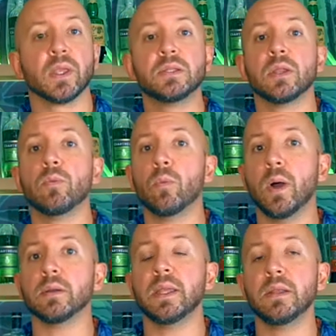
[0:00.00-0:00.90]
He said,
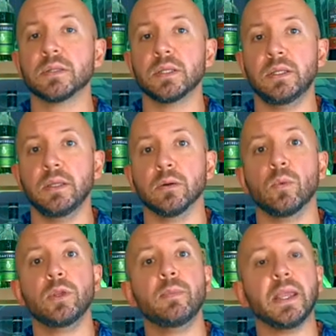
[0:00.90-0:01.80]
well, here's the deal.
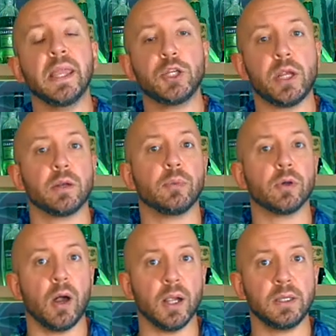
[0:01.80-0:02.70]
When you make a shareable
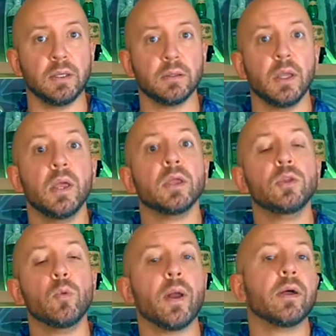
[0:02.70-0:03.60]
cocktail,
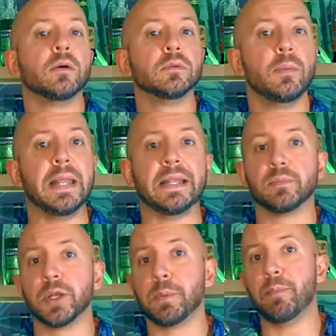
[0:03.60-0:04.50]
you want to eliminate as
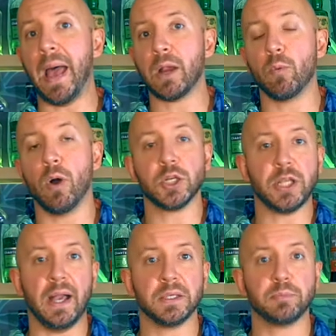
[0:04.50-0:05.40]
much backwash
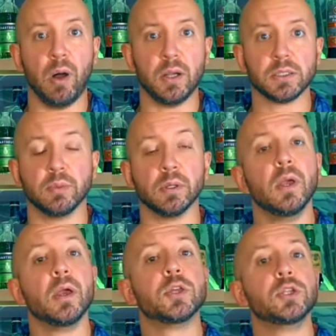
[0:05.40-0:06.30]
as possible.
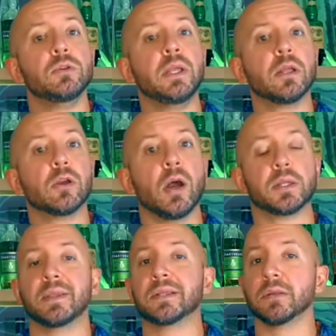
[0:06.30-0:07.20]
So you need a
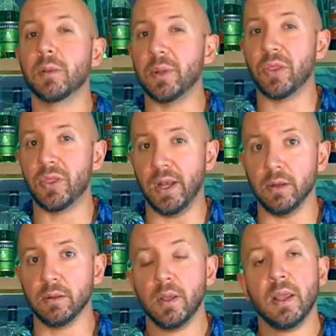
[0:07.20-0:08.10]
cocktail that's a little bit
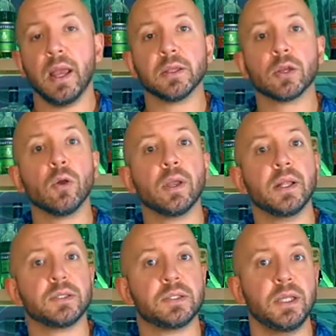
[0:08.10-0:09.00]
thinner. And the
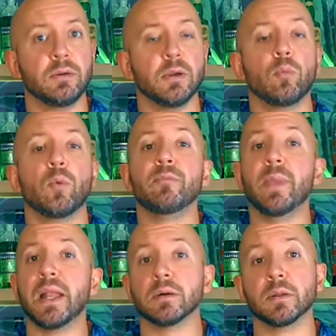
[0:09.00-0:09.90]
coconut syrup would have
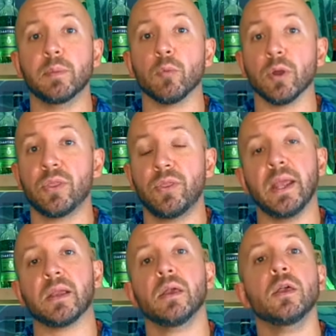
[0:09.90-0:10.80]
made it a little bit more
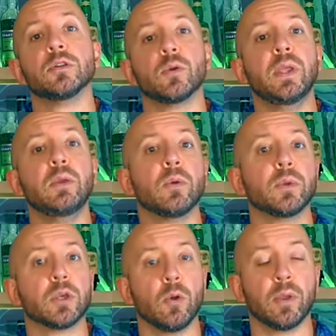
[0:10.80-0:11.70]
thick. So he went
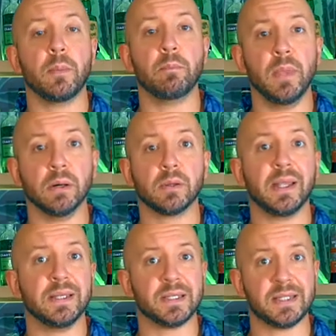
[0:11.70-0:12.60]
with coconut milk
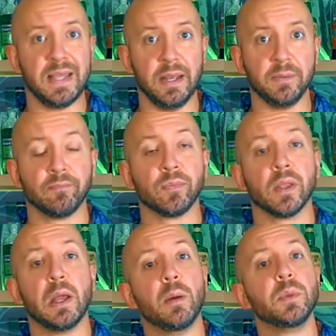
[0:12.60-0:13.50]
instead.
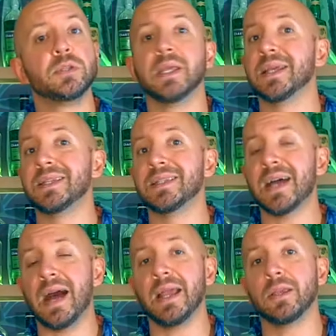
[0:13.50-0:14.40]
Now I'm using
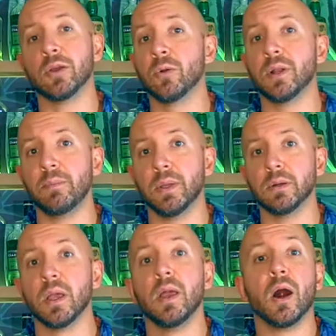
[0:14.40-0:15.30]
Thai coconut
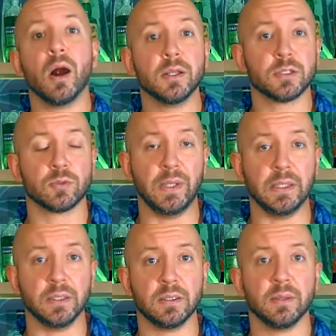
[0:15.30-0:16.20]
milk,
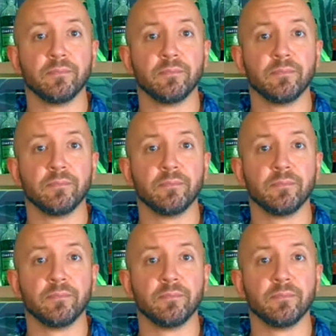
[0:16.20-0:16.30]
unsweetened.